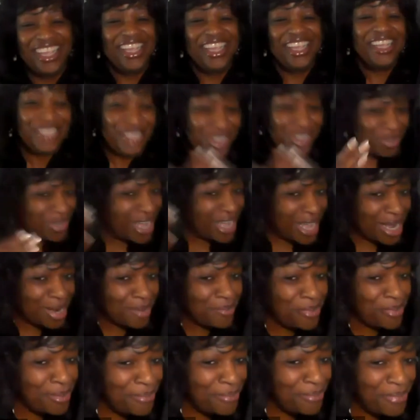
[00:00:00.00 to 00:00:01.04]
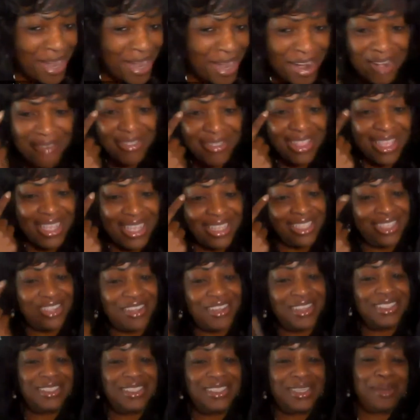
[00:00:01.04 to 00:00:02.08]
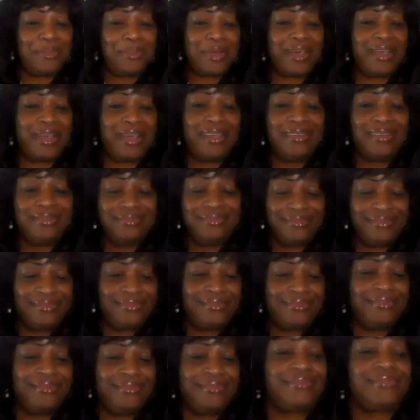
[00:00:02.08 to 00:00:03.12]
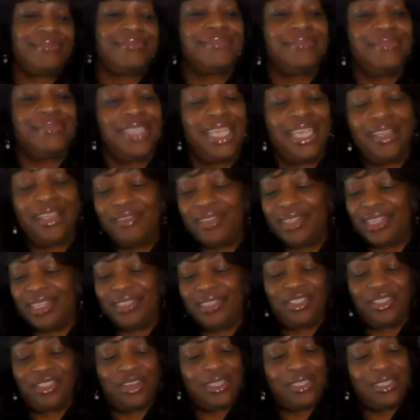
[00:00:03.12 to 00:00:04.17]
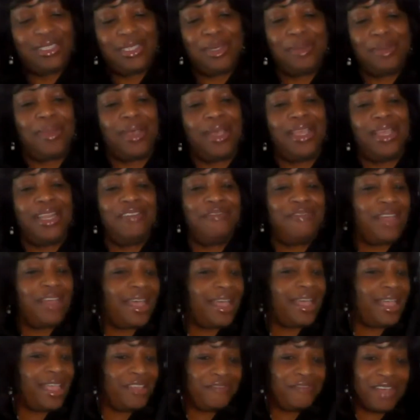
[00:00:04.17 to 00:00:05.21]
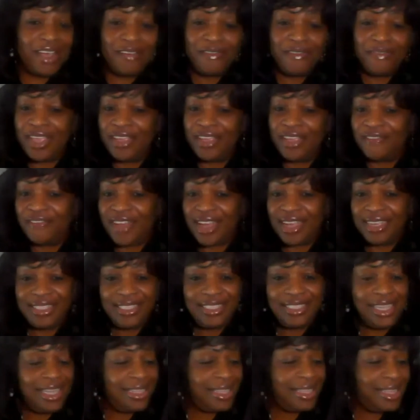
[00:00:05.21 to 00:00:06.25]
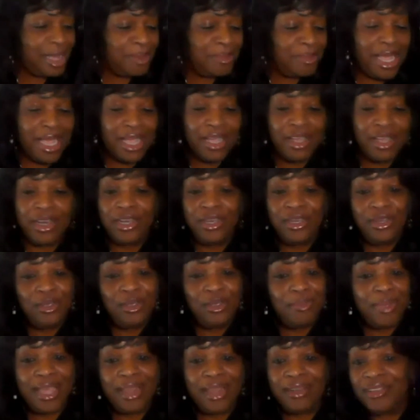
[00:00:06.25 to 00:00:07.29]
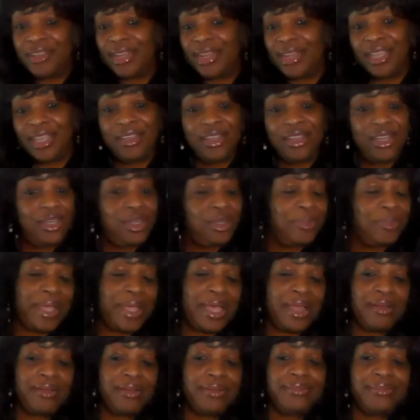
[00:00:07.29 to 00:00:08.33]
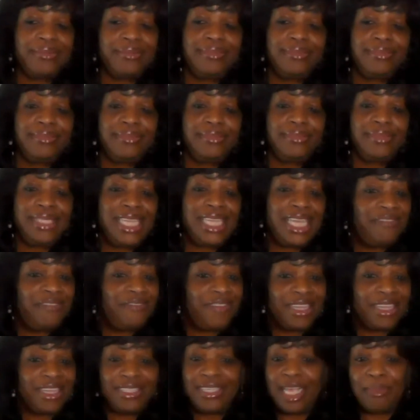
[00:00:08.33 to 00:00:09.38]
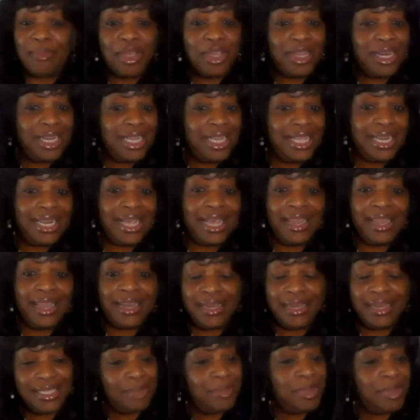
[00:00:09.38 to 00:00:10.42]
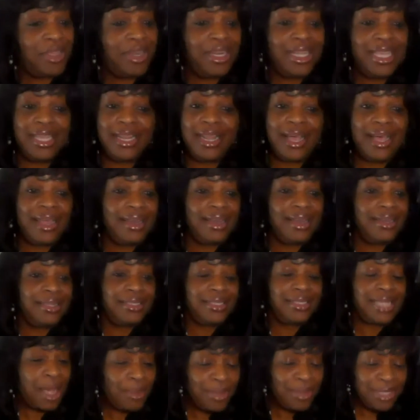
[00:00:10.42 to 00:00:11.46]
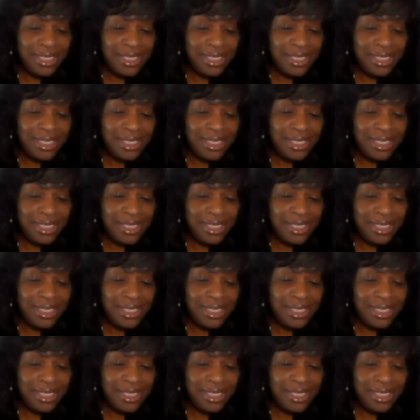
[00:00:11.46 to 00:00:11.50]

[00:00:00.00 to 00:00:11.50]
Because you got to prepare. Everything starts in the mind. Everything starts in the mind. If I say that I'm not going to do better, you're not going to do better. If I say I'm going to get out of this, I'm going to get out of this.